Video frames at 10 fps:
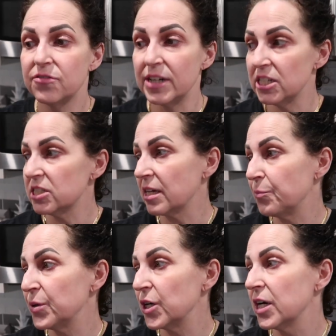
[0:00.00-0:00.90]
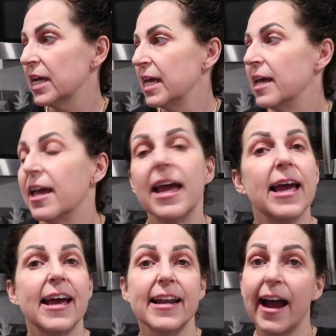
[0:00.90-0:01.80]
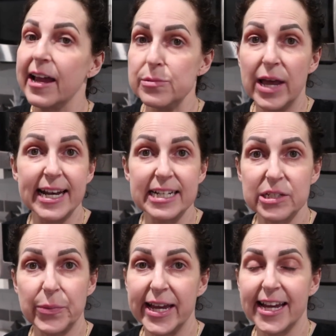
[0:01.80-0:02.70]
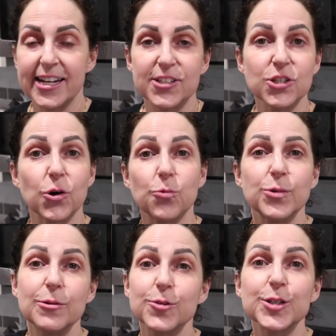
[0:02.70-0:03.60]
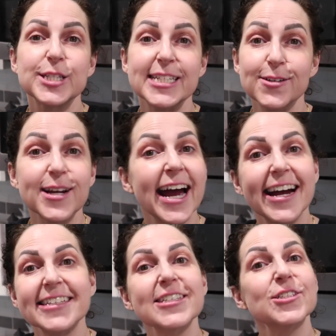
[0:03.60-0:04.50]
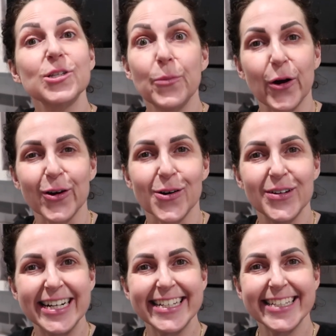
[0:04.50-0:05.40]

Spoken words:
finished supper, and I am heading to bed. So we will see you guys tomorrow.